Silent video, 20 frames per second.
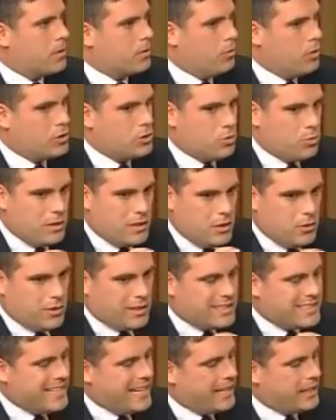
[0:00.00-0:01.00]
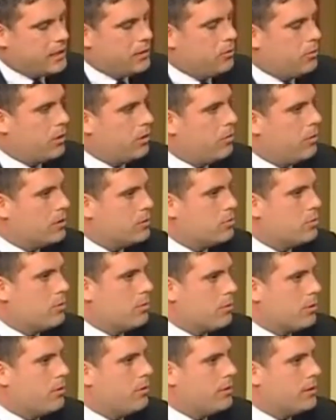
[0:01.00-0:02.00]
once we knew exactly what it was we
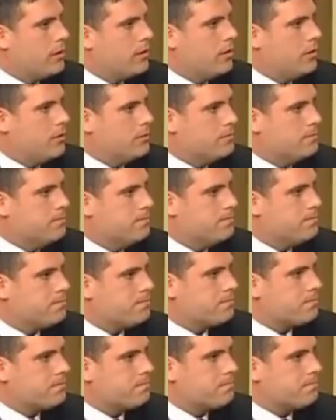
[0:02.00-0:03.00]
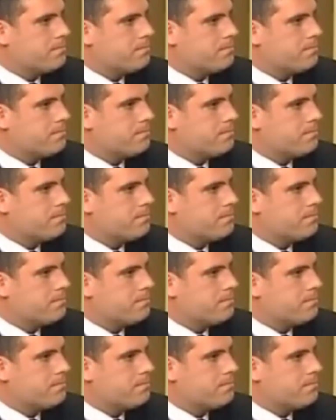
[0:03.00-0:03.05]
were going to do.